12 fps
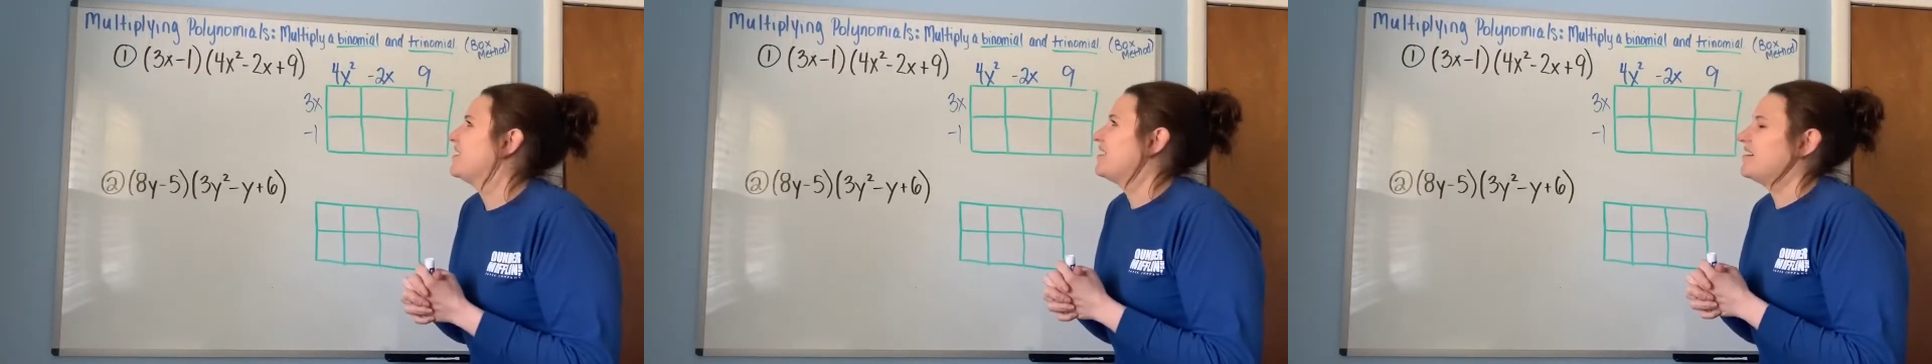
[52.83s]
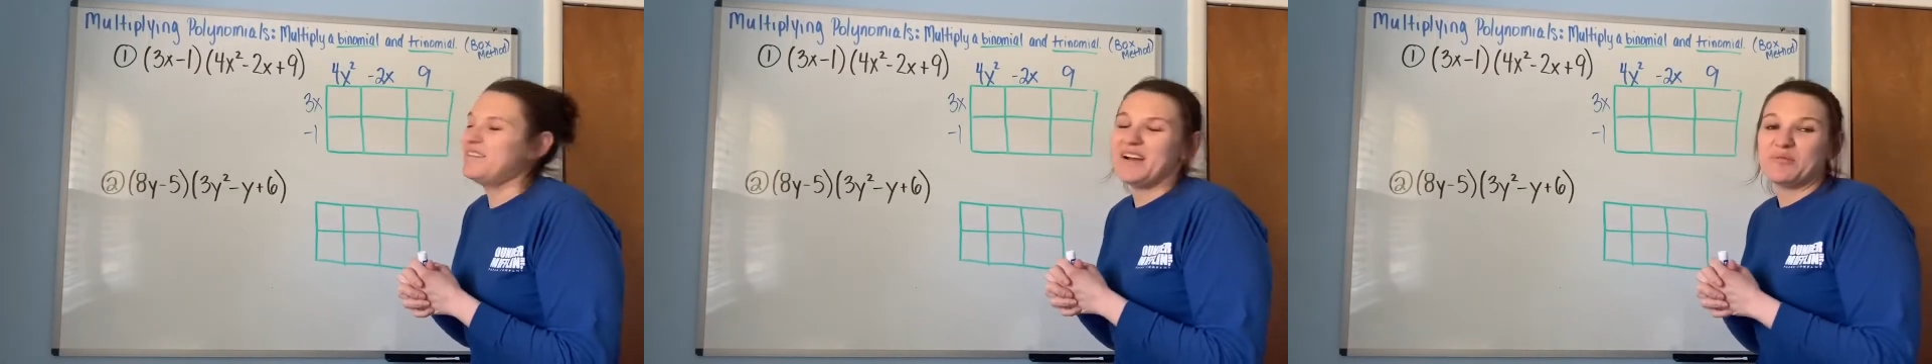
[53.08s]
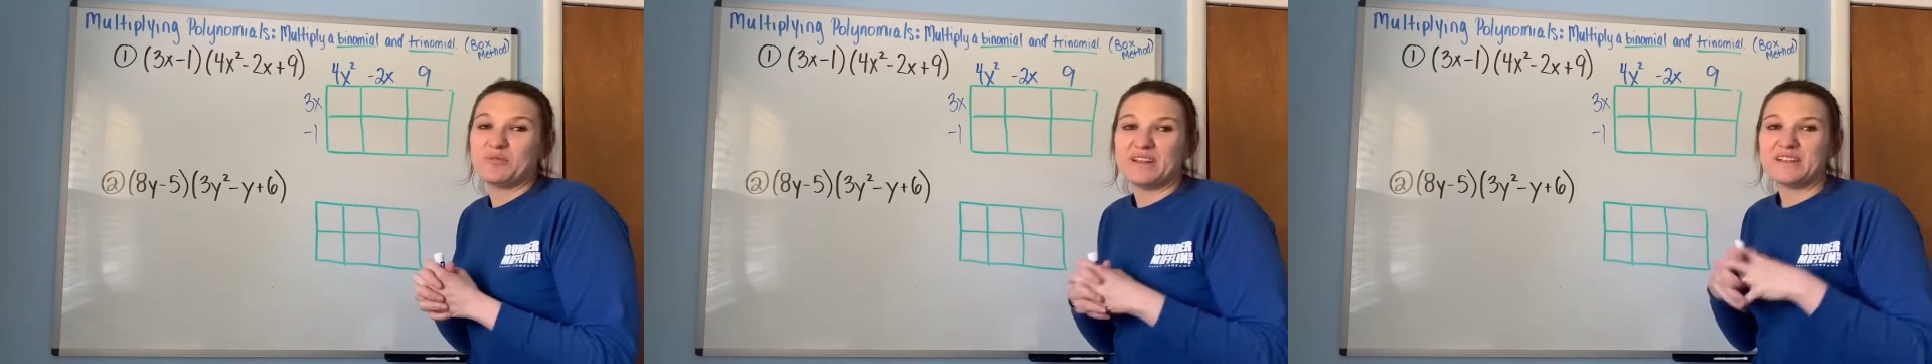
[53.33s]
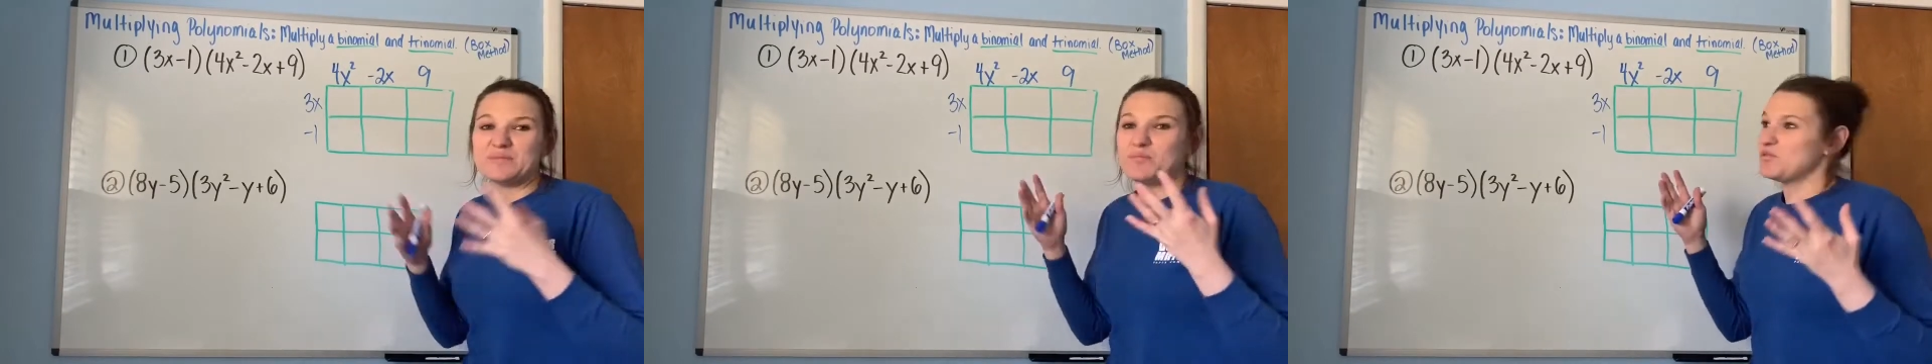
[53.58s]
All right, well,
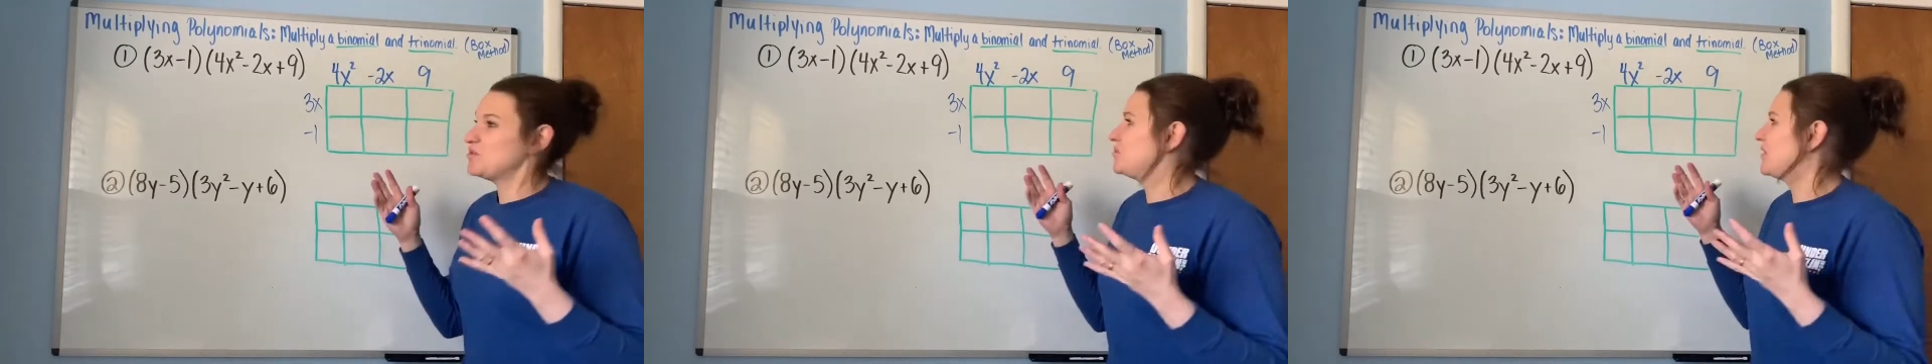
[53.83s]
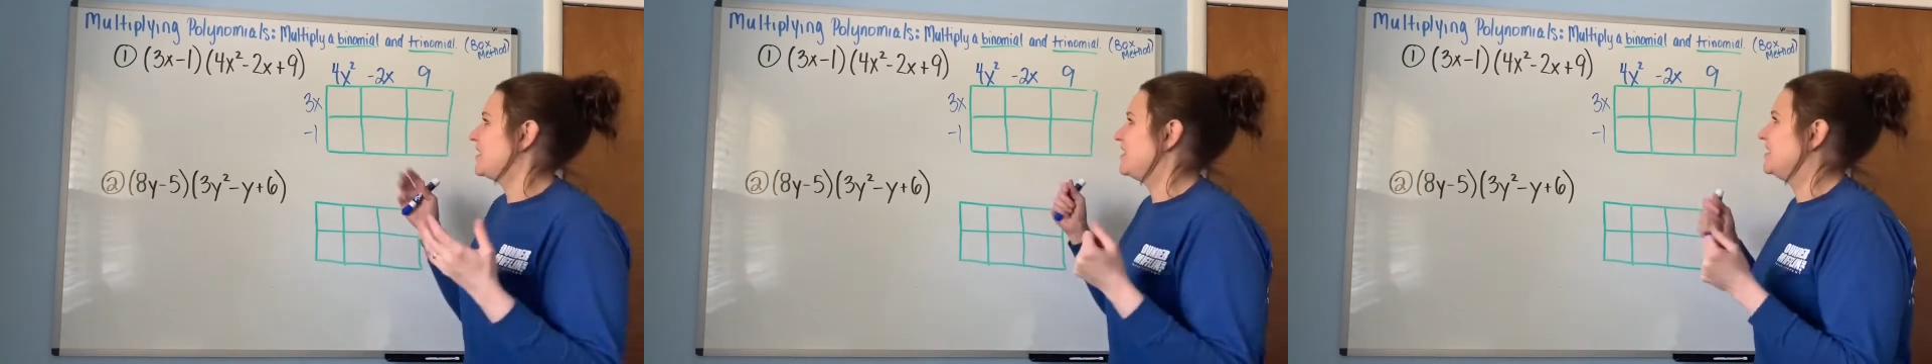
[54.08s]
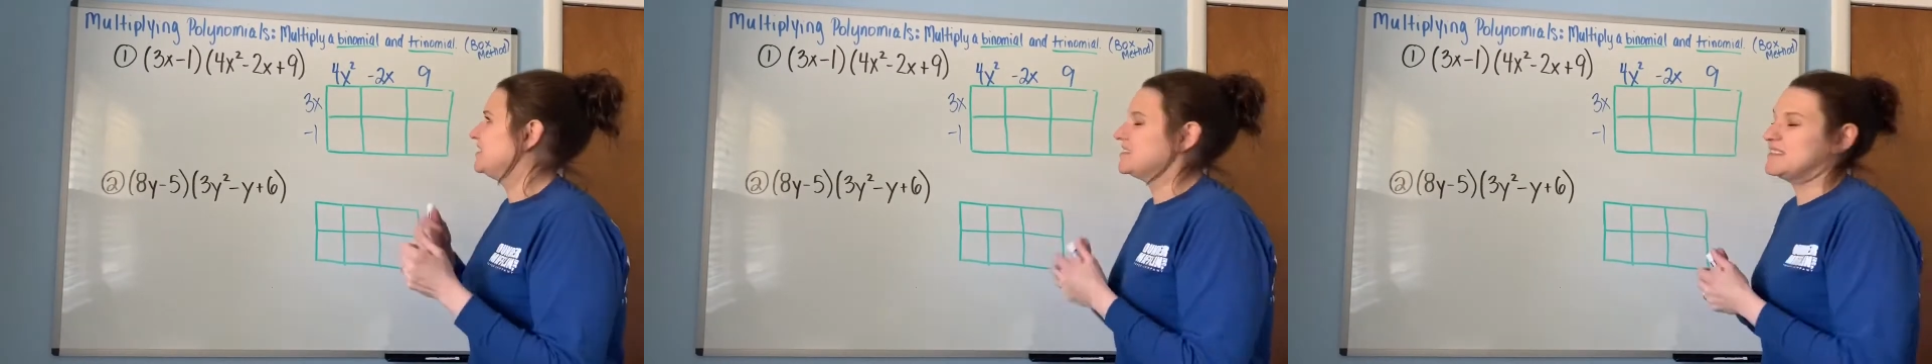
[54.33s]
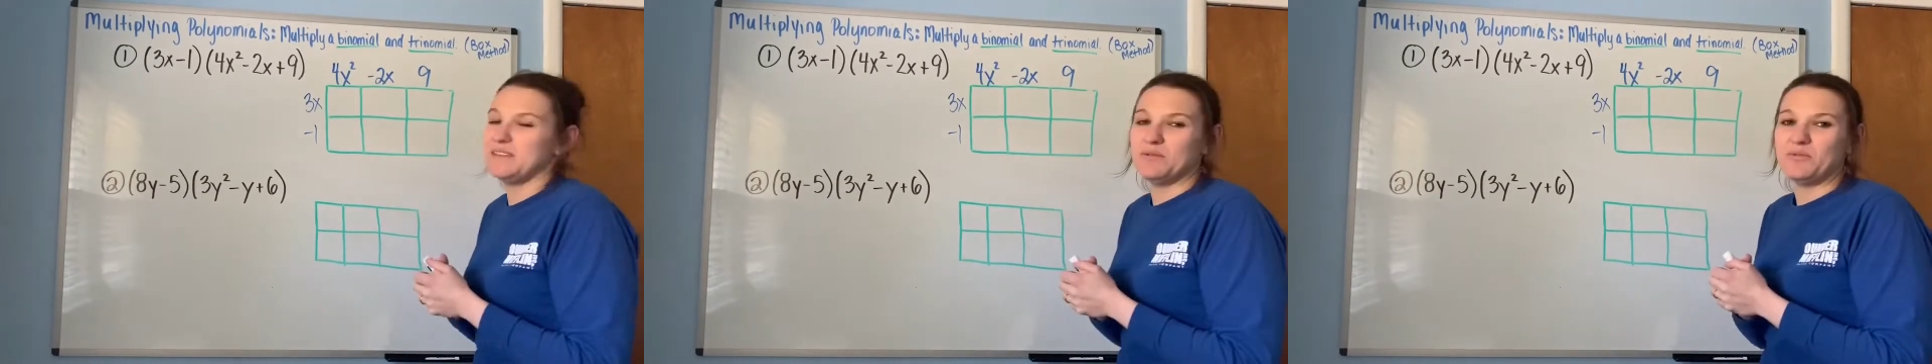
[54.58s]
let's multiply these
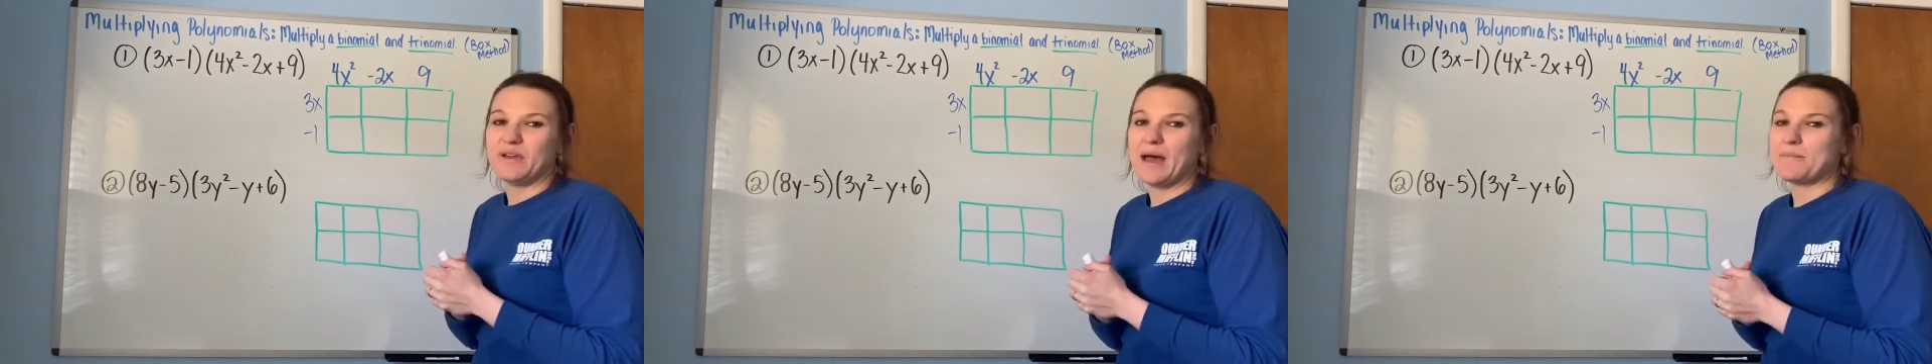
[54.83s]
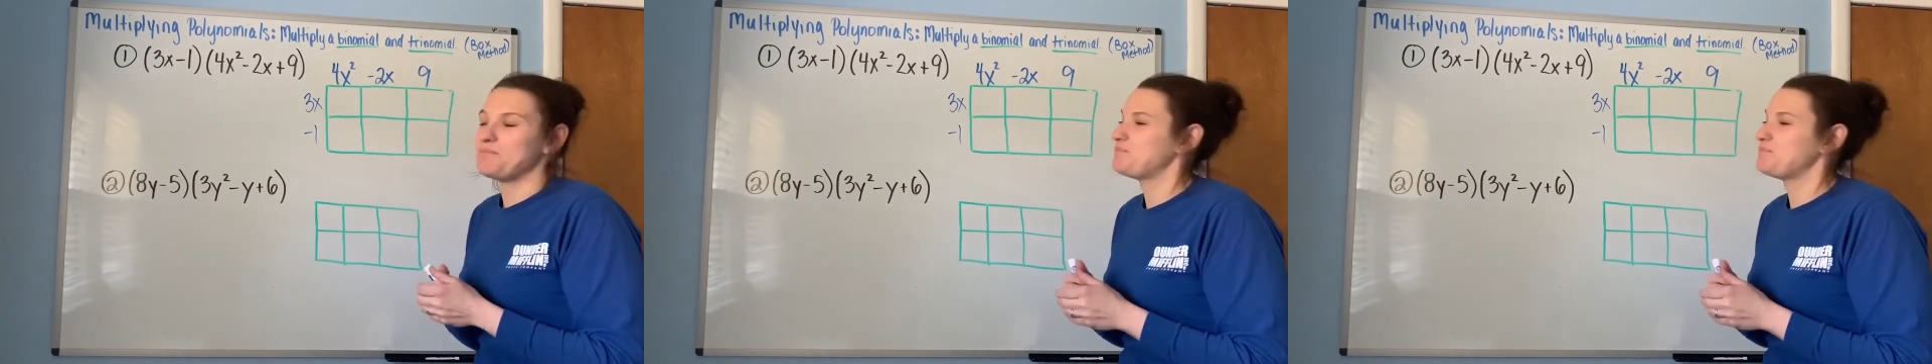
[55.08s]
and see what we get.